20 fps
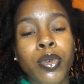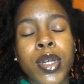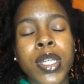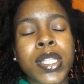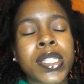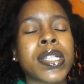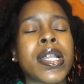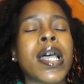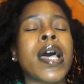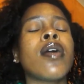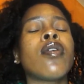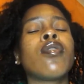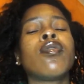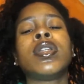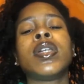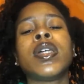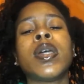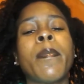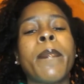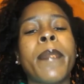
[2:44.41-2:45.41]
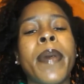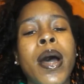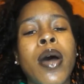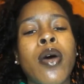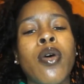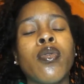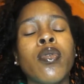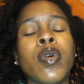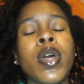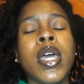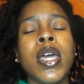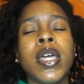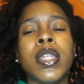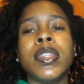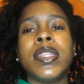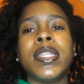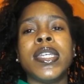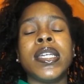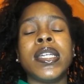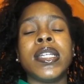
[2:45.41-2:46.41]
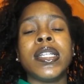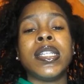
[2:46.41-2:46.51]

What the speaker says: It's not only about the